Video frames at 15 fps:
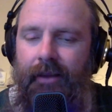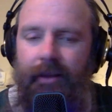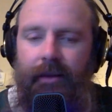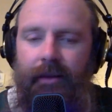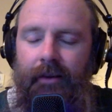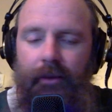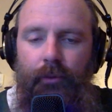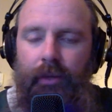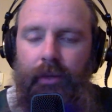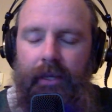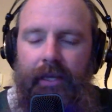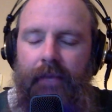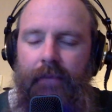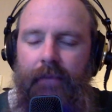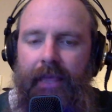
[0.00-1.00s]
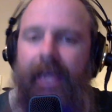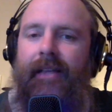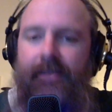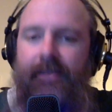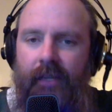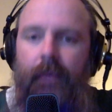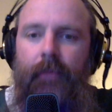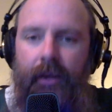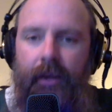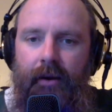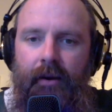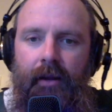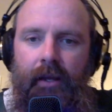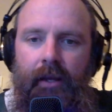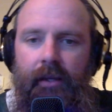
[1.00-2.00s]
you didn't really give me the heads up
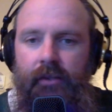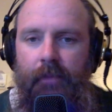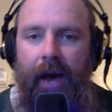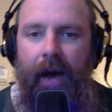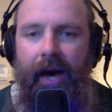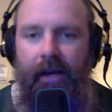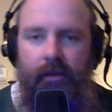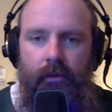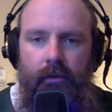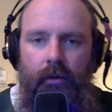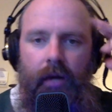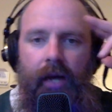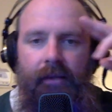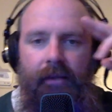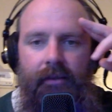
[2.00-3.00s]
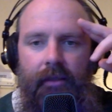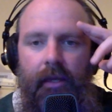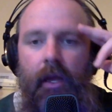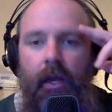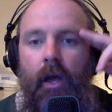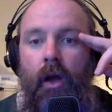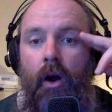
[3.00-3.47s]
there because my eyes are constantly,